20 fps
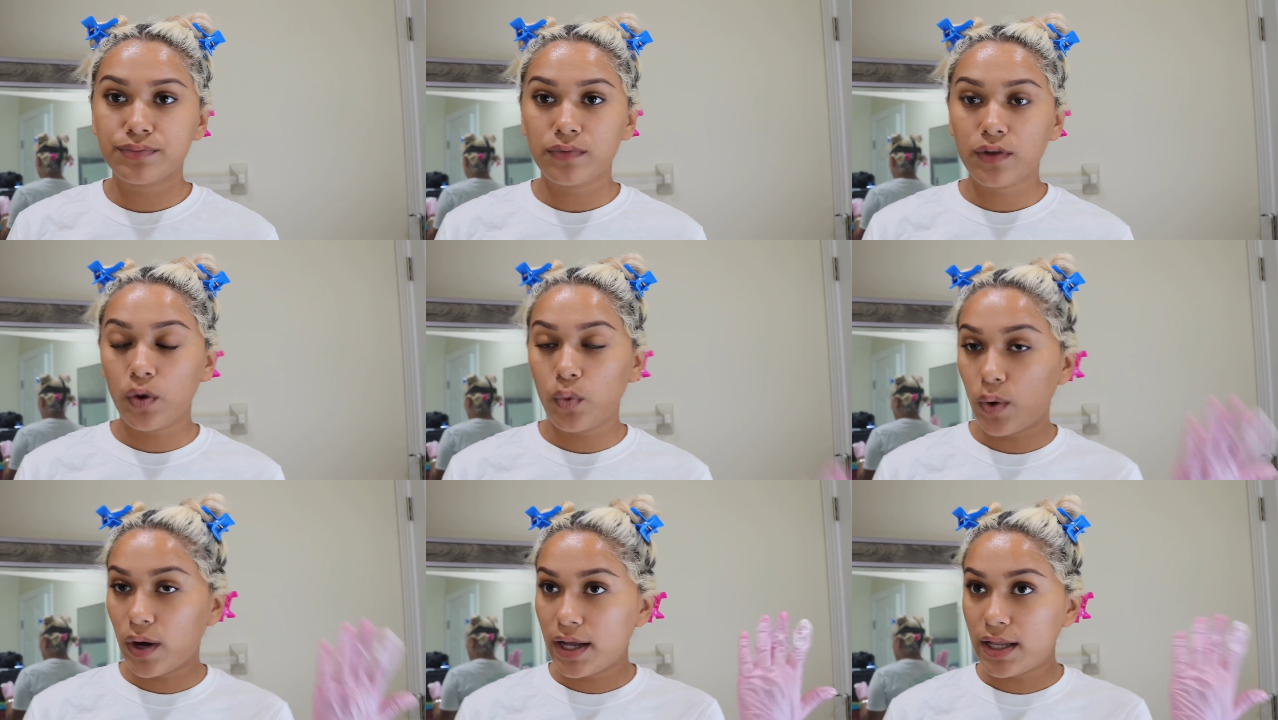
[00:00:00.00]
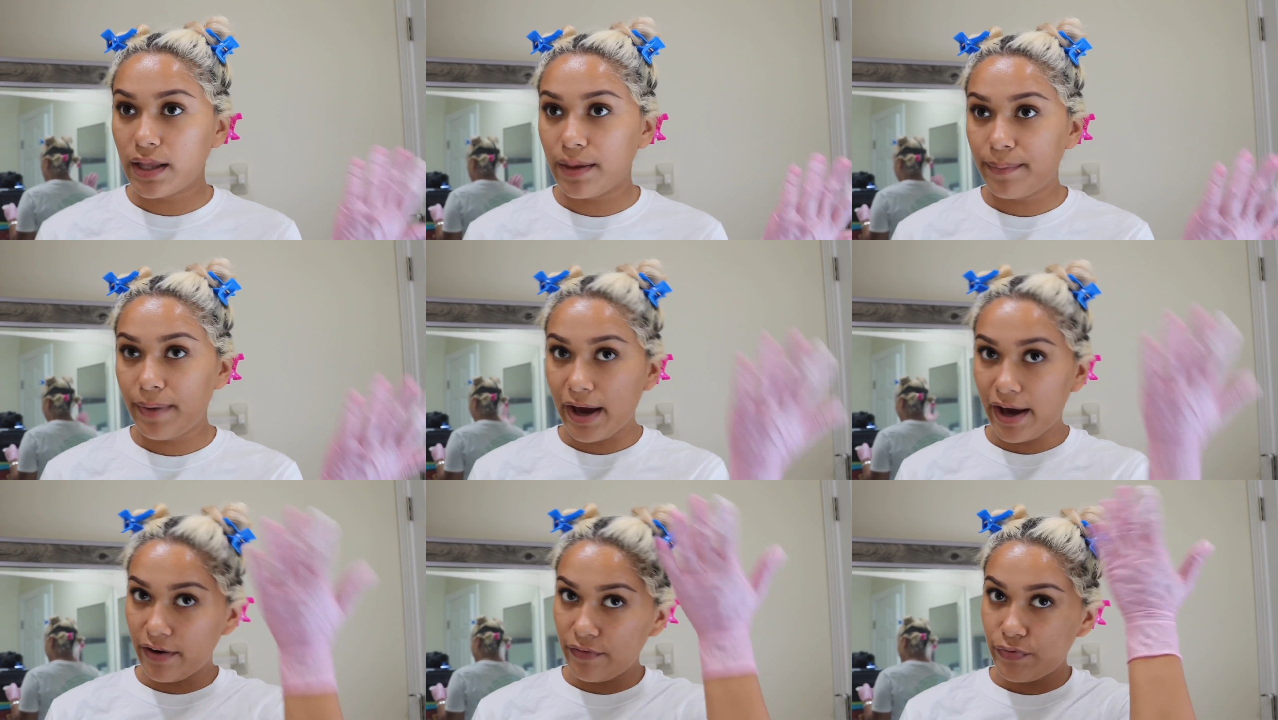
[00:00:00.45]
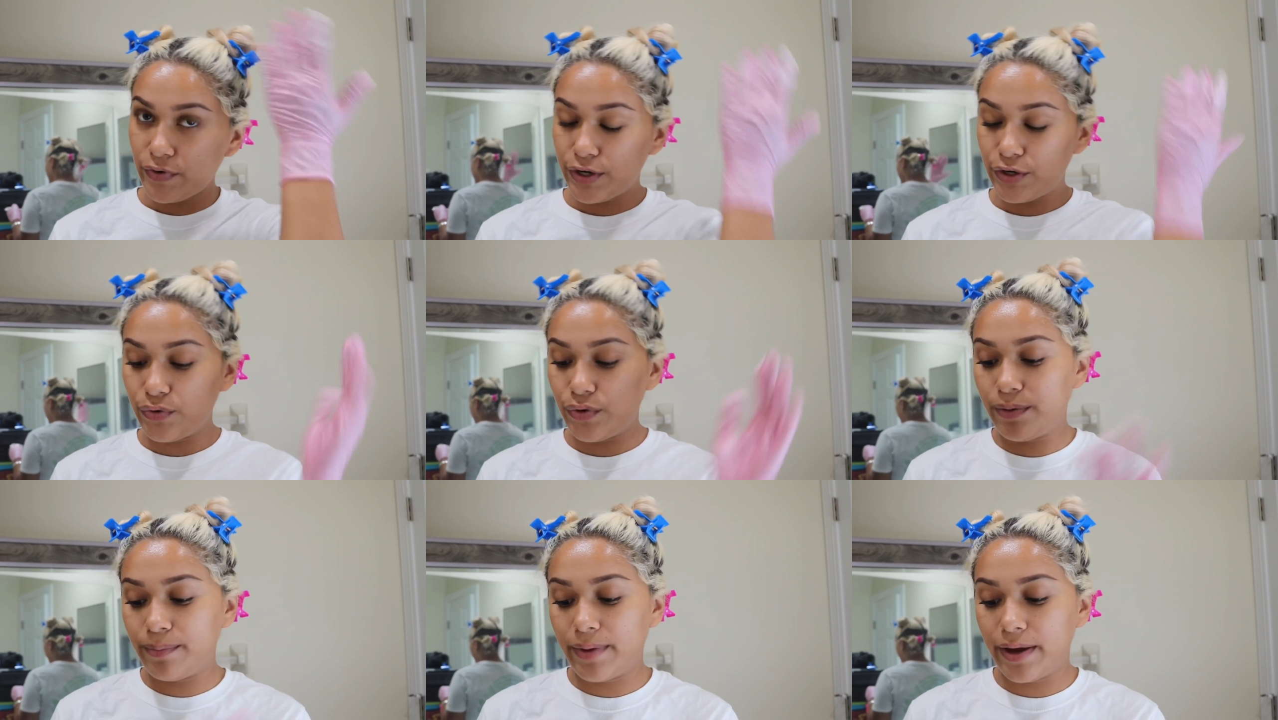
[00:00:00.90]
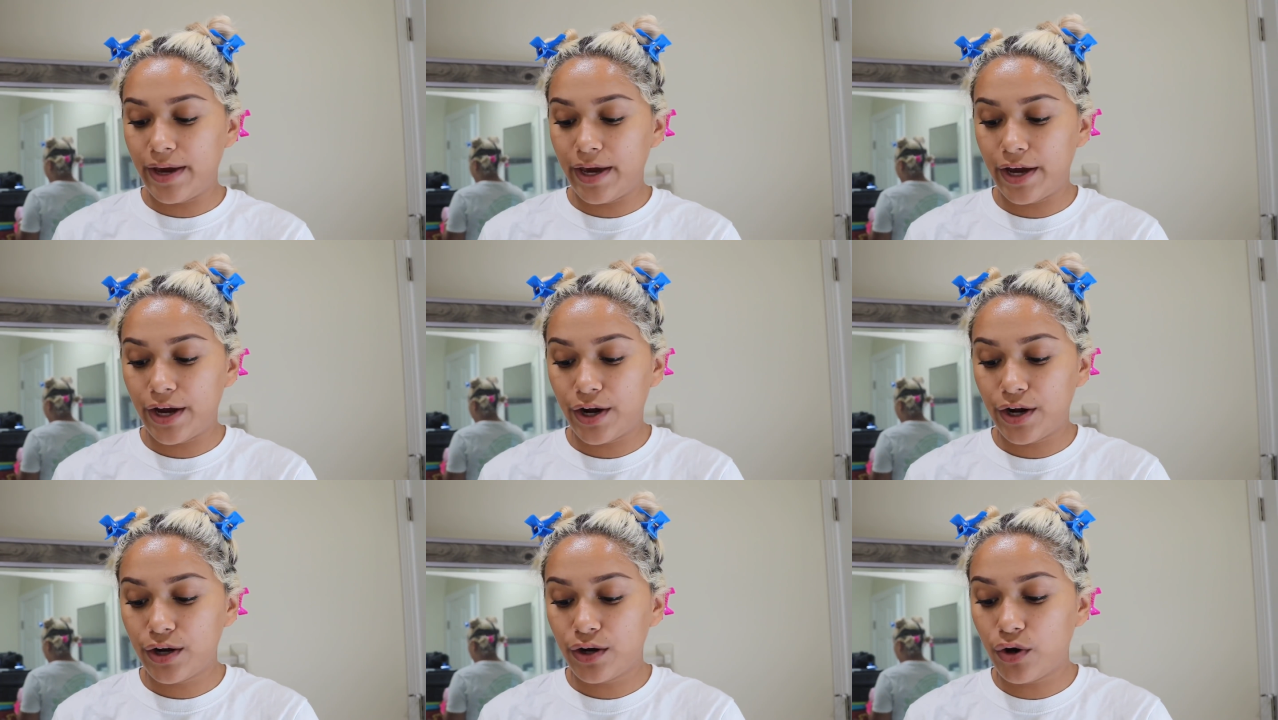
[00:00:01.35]
while I'm halfway doing my
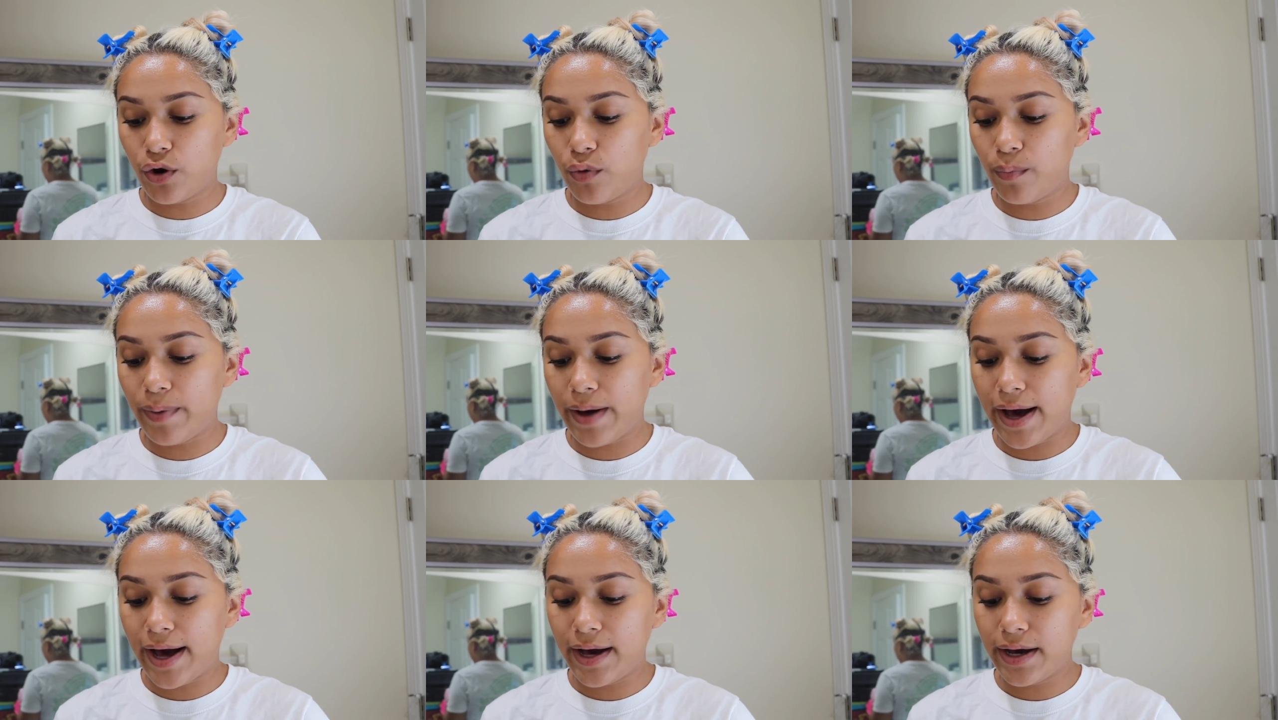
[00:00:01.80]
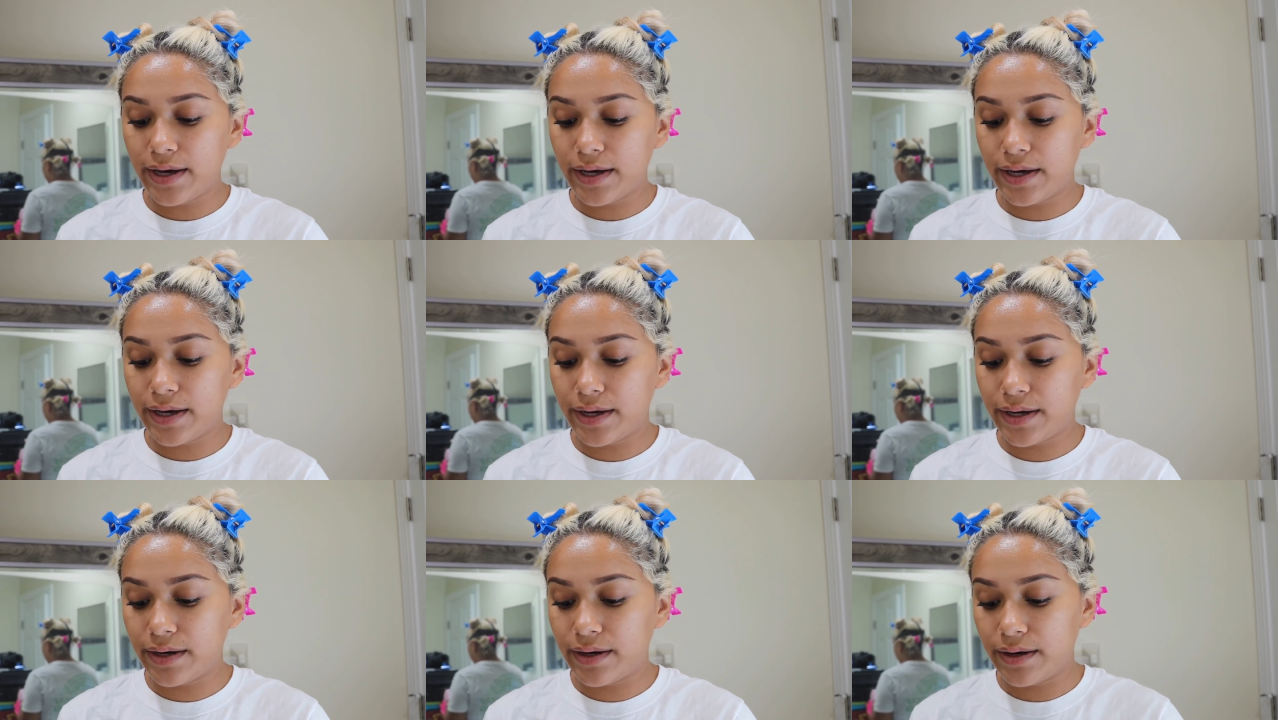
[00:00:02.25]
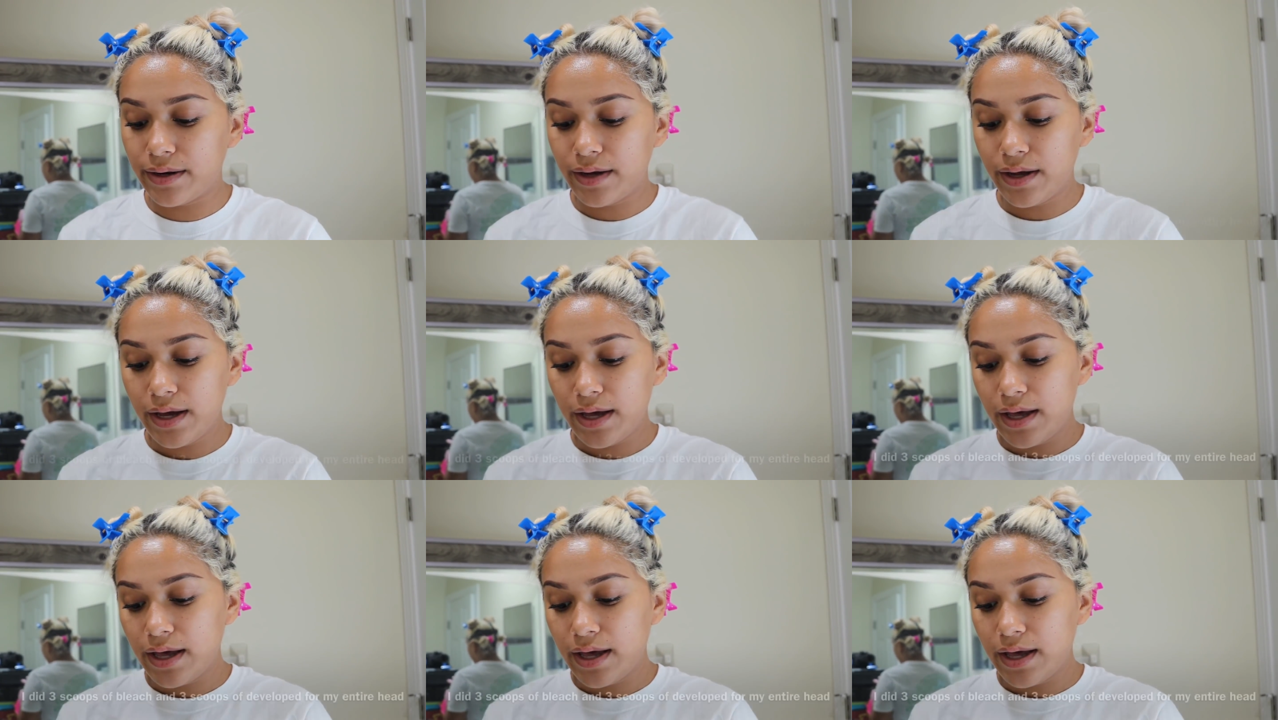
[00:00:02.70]
hair, go back and